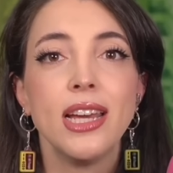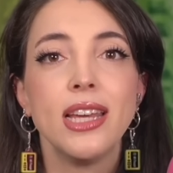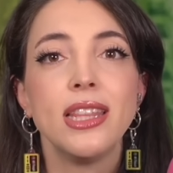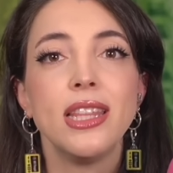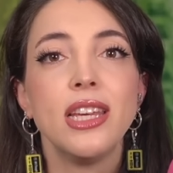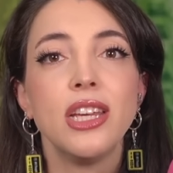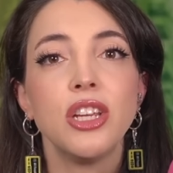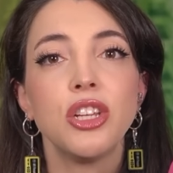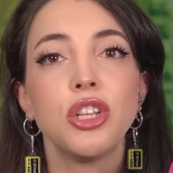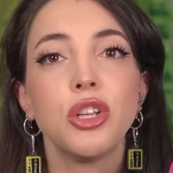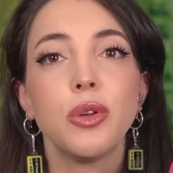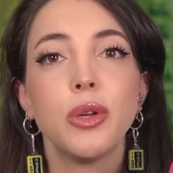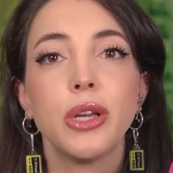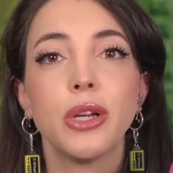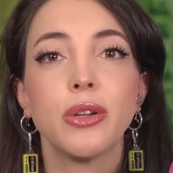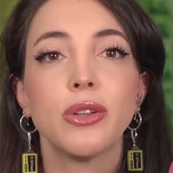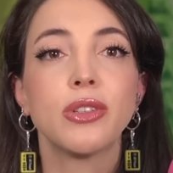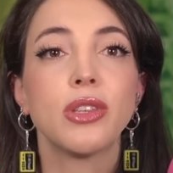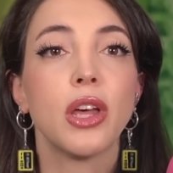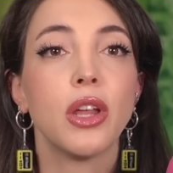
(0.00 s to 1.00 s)
The issue
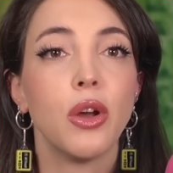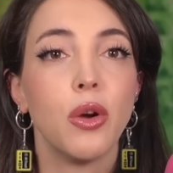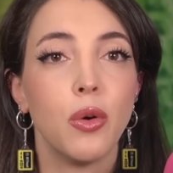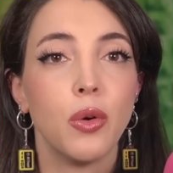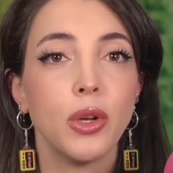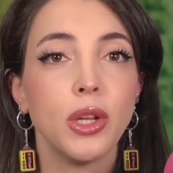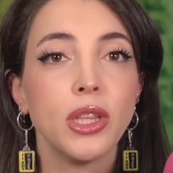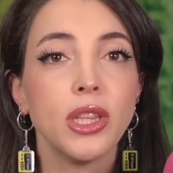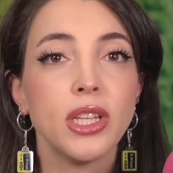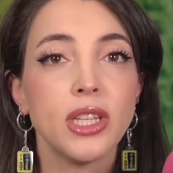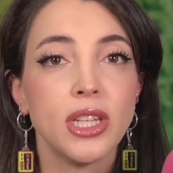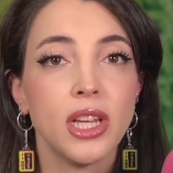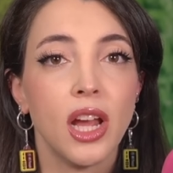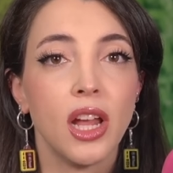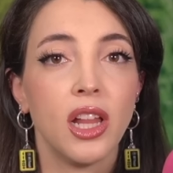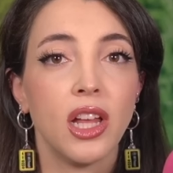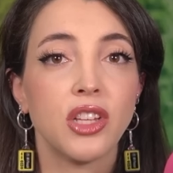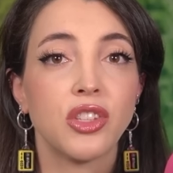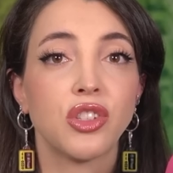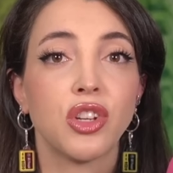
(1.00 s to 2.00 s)
here is that owning the
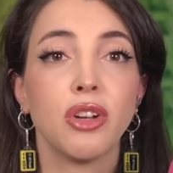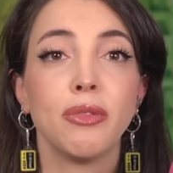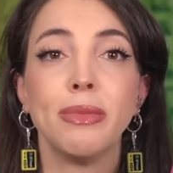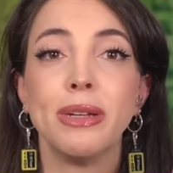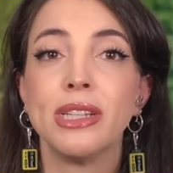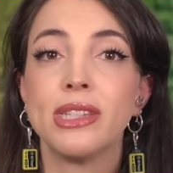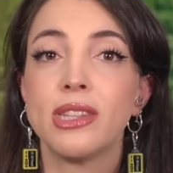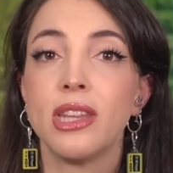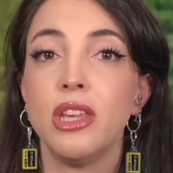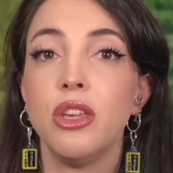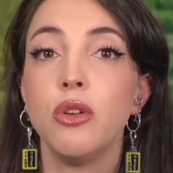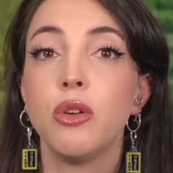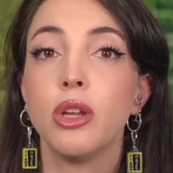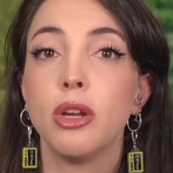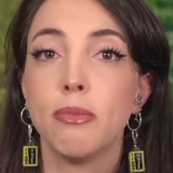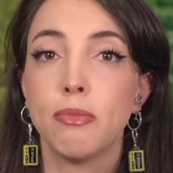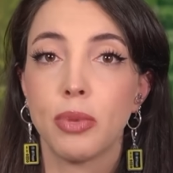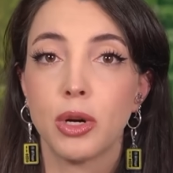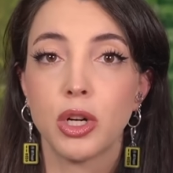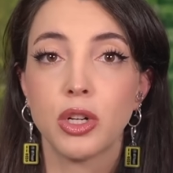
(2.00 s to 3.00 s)
TLS cert means that you can
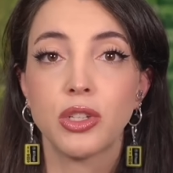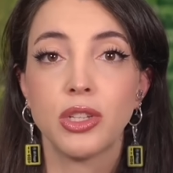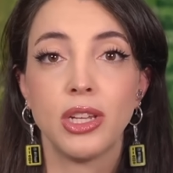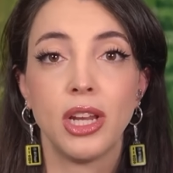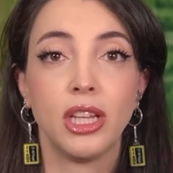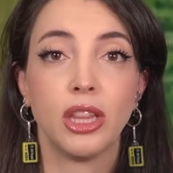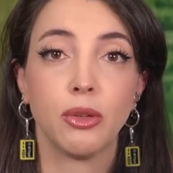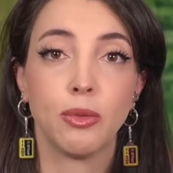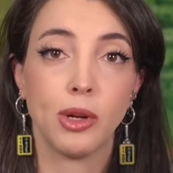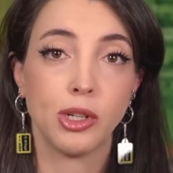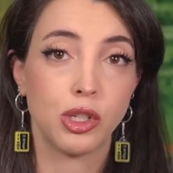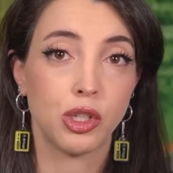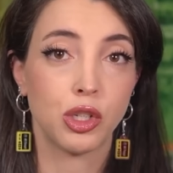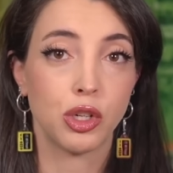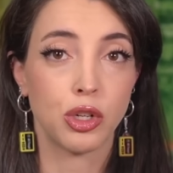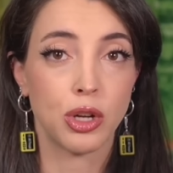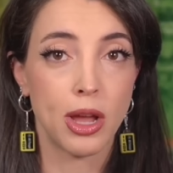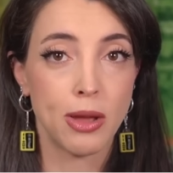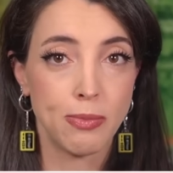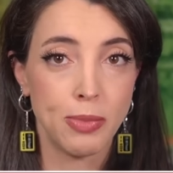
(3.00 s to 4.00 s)
impersonate the
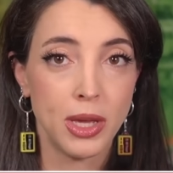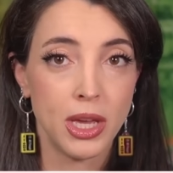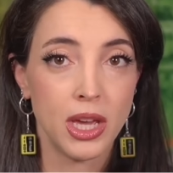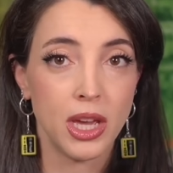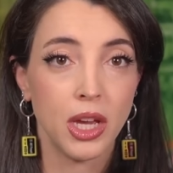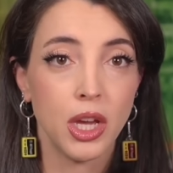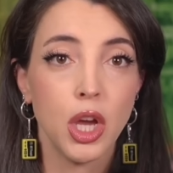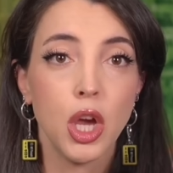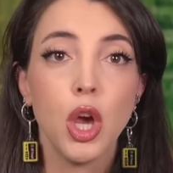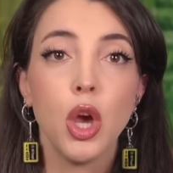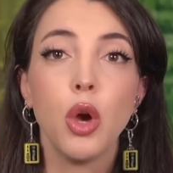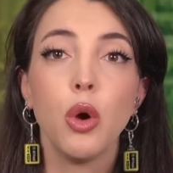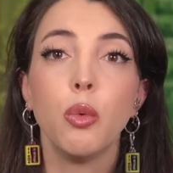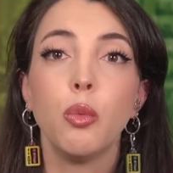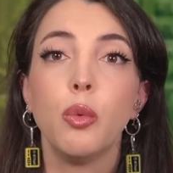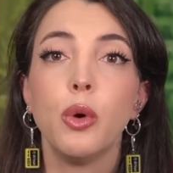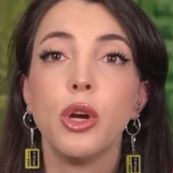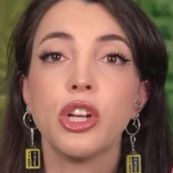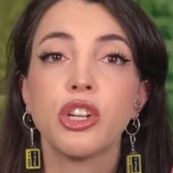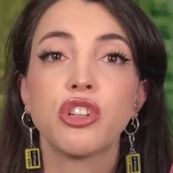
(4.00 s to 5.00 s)
registered IP,
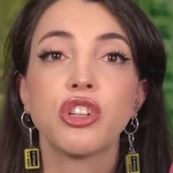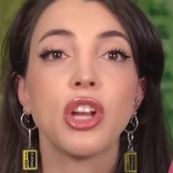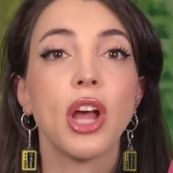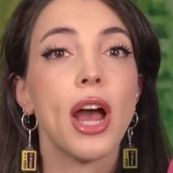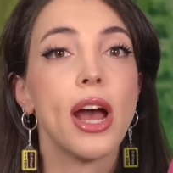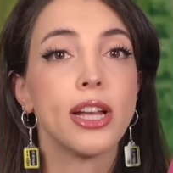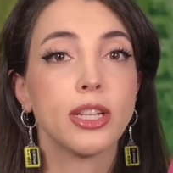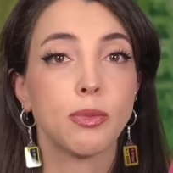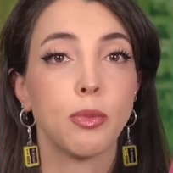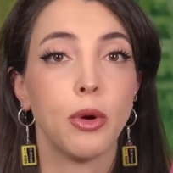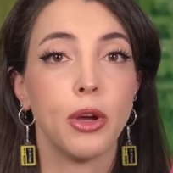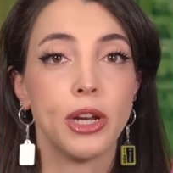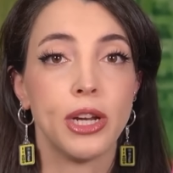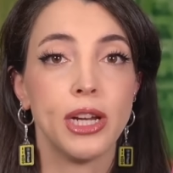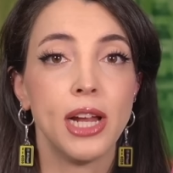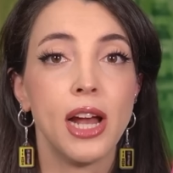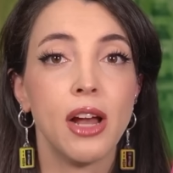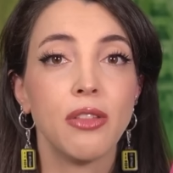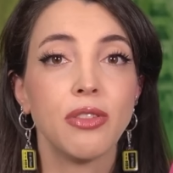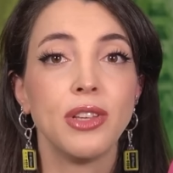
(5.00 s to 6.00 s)
which, as pointed
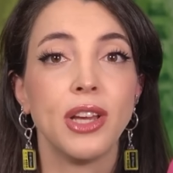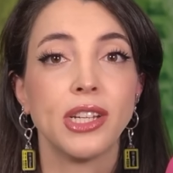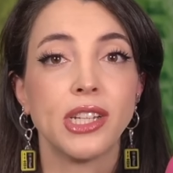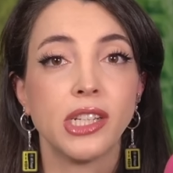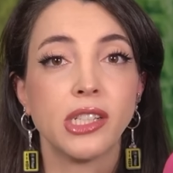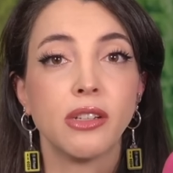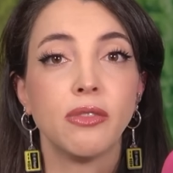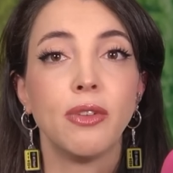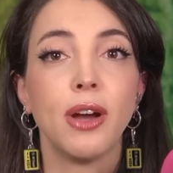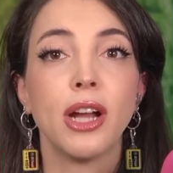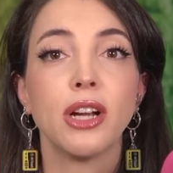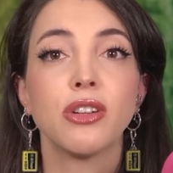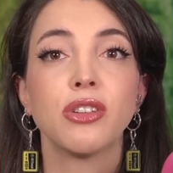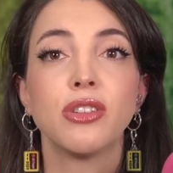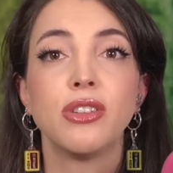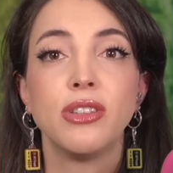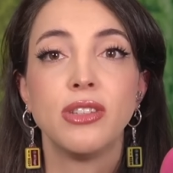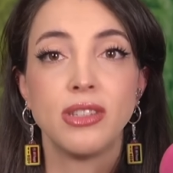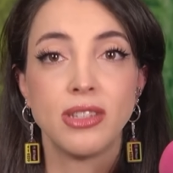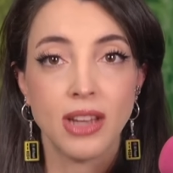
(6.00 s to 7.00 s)
out, the identifiers
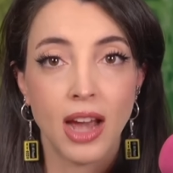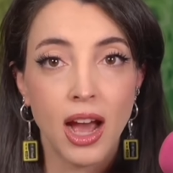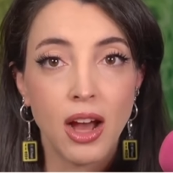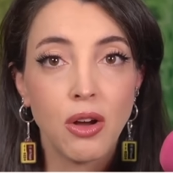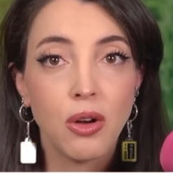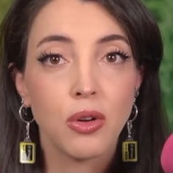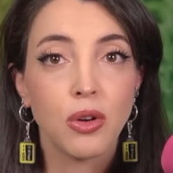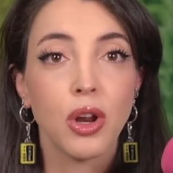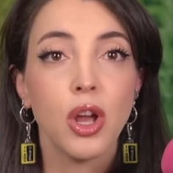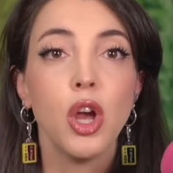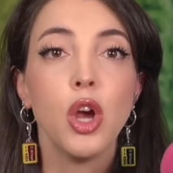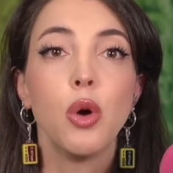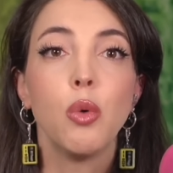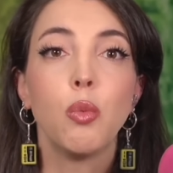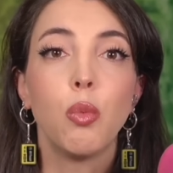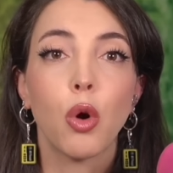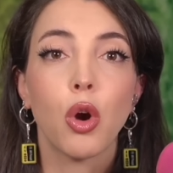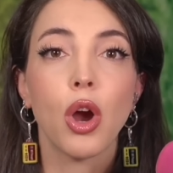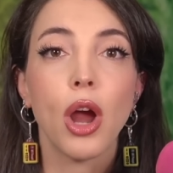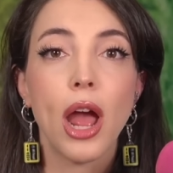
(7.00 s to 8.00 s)
doubt
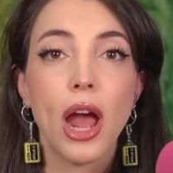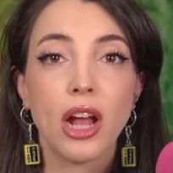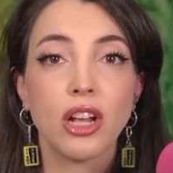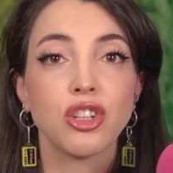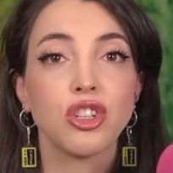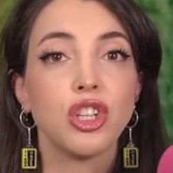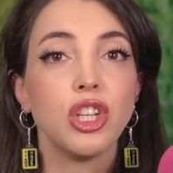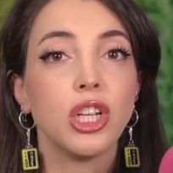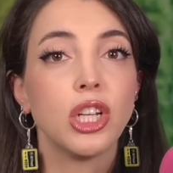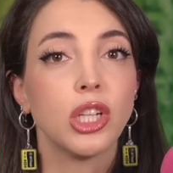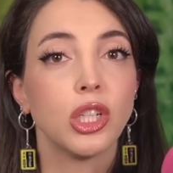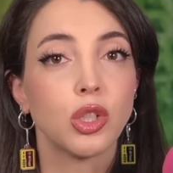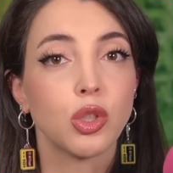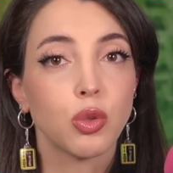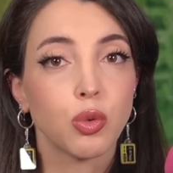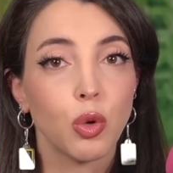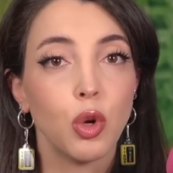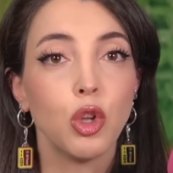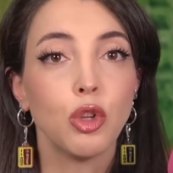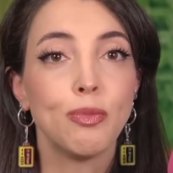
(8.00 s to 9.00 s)
were actually
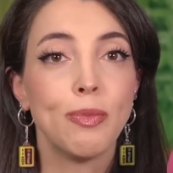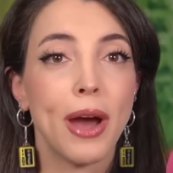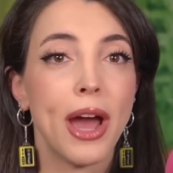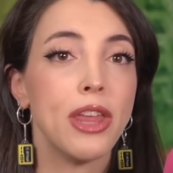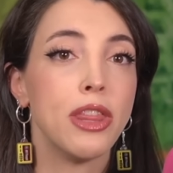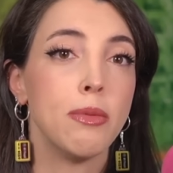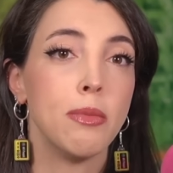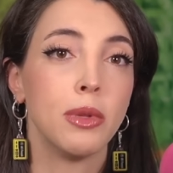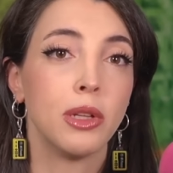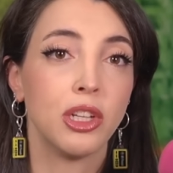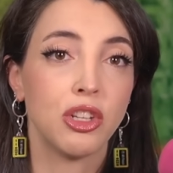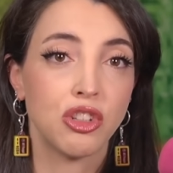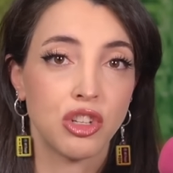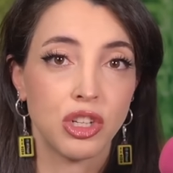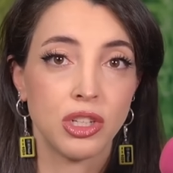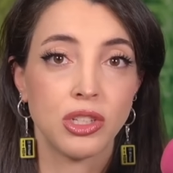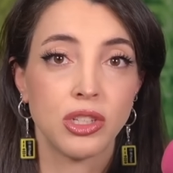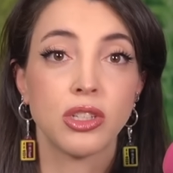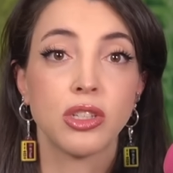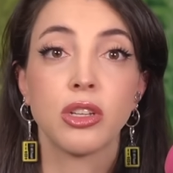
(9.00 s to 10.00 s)
controlled by the
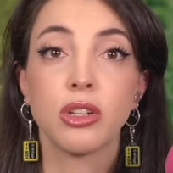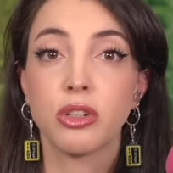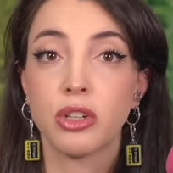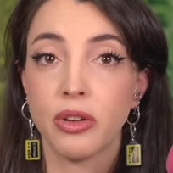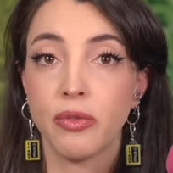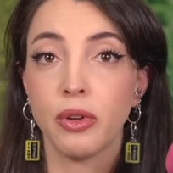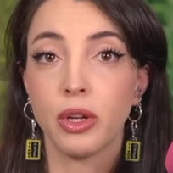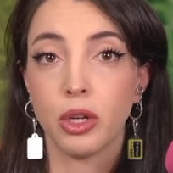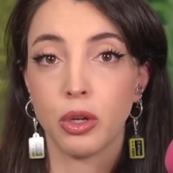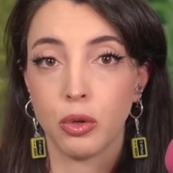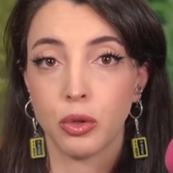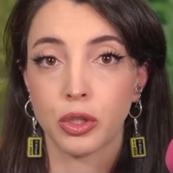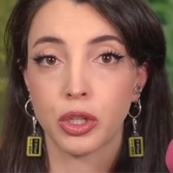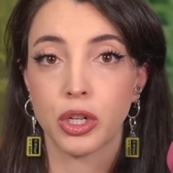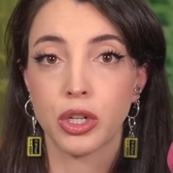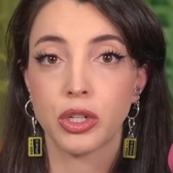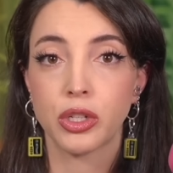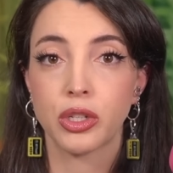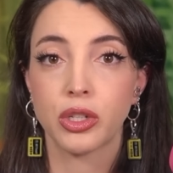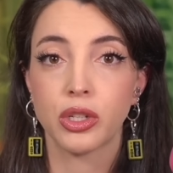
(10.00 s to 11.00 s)
malicious certificate
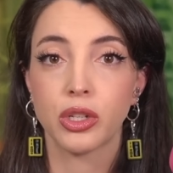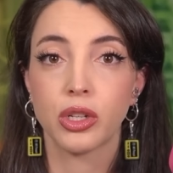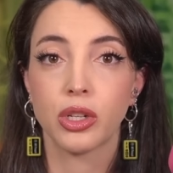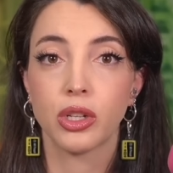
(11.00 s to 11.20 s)
holders.